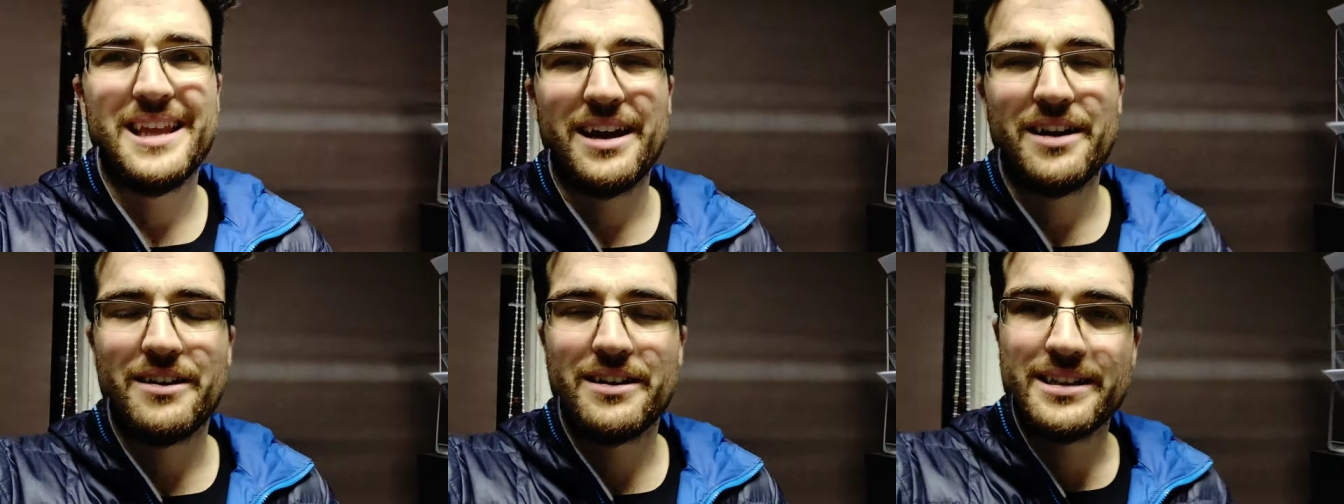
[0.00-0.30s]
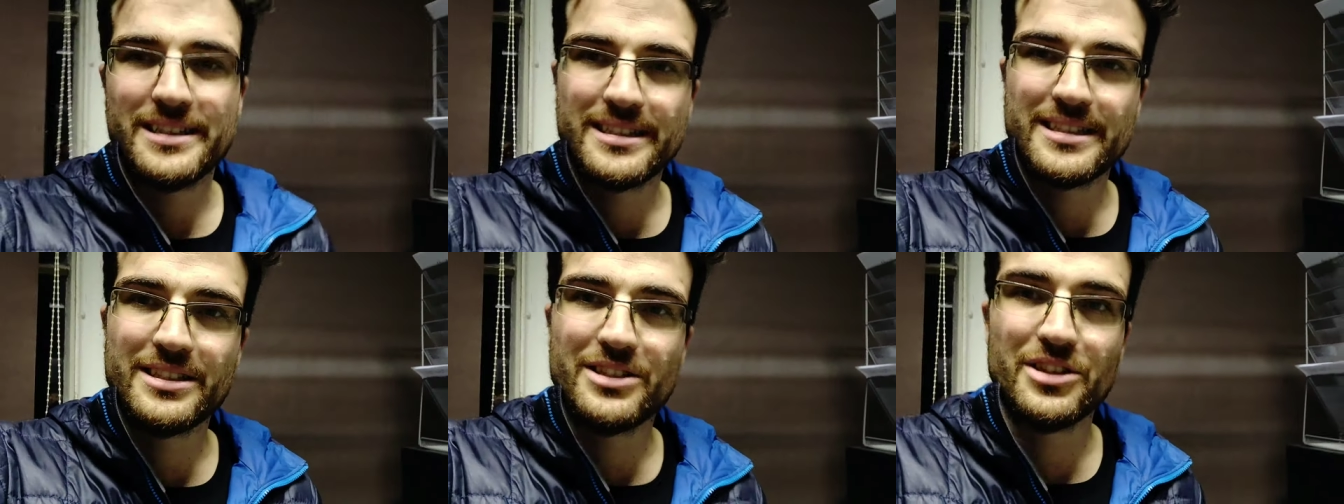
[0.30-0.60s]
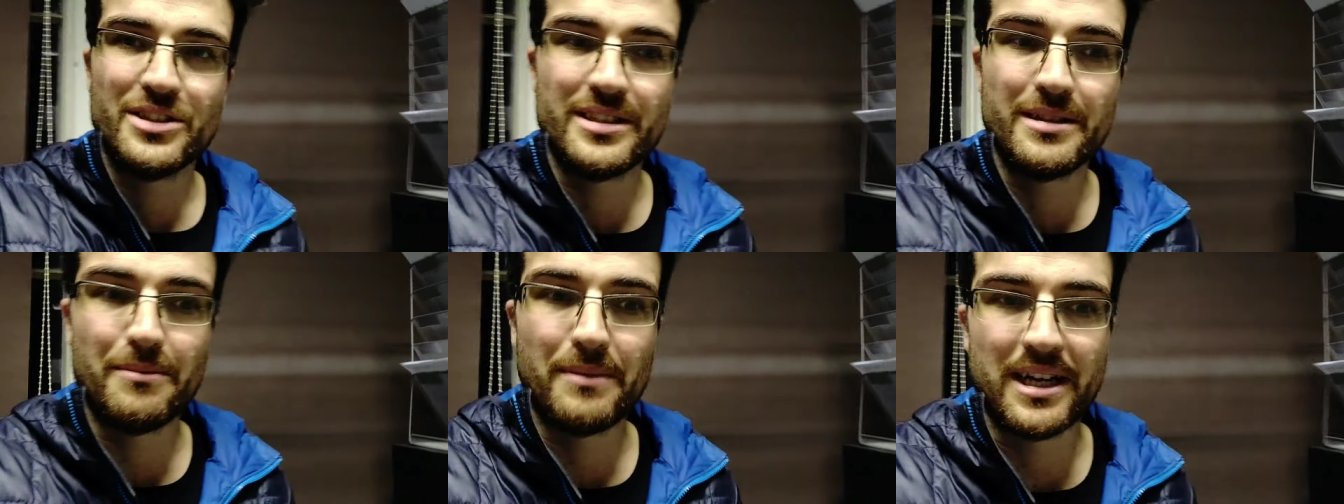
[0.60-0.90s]
in there is
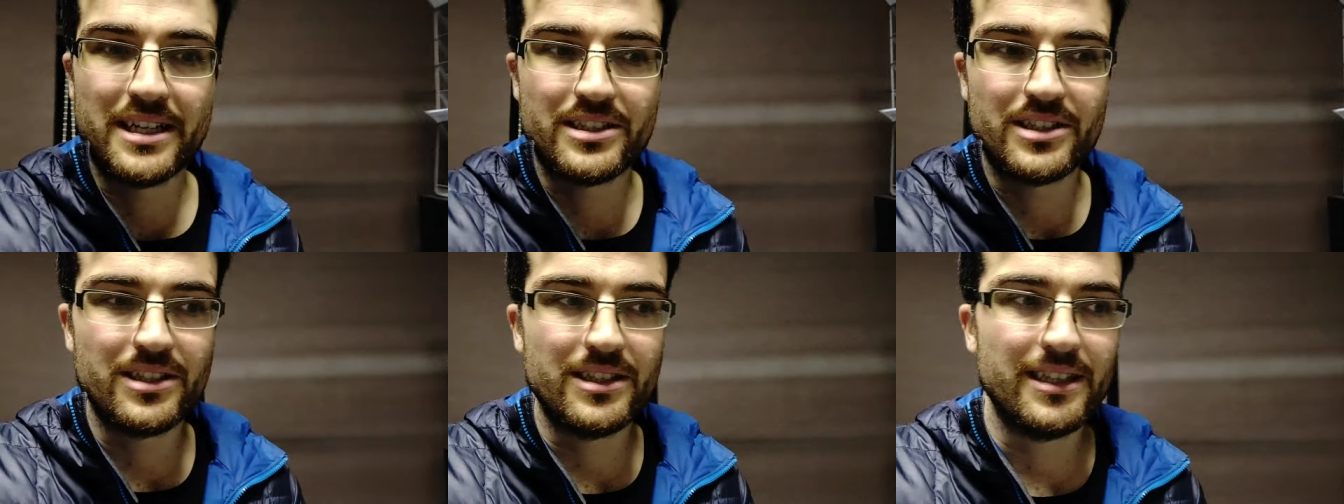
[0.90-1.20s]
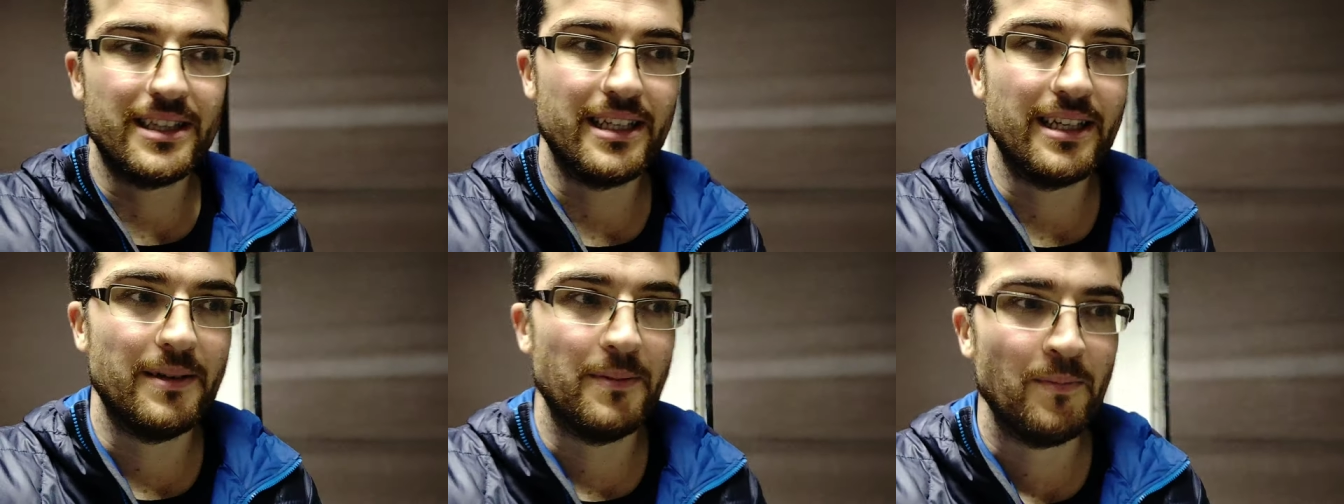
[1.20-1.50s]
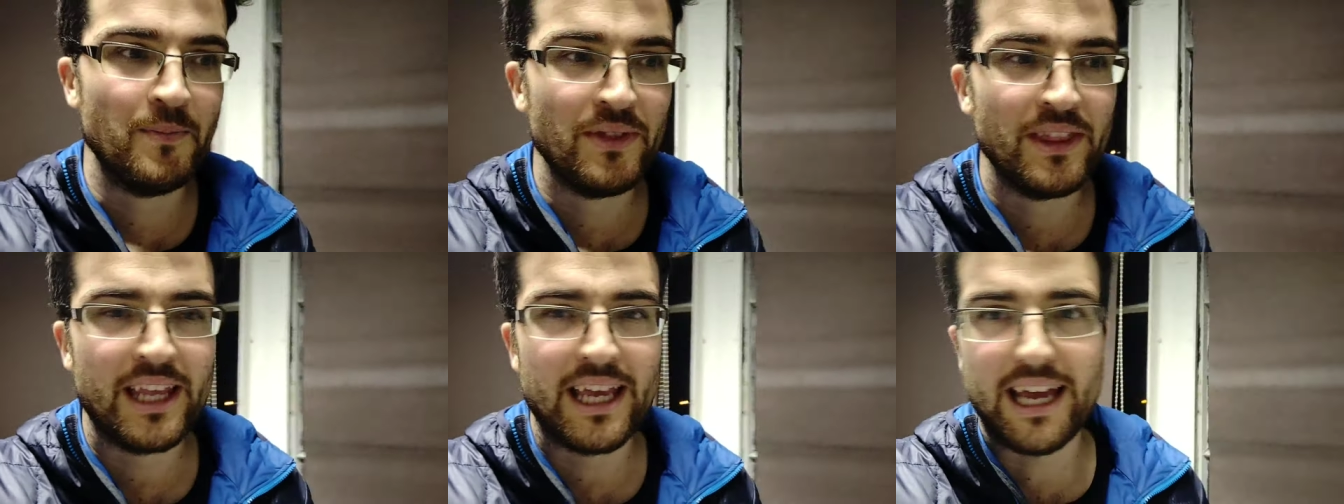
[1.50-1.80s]
just imagine that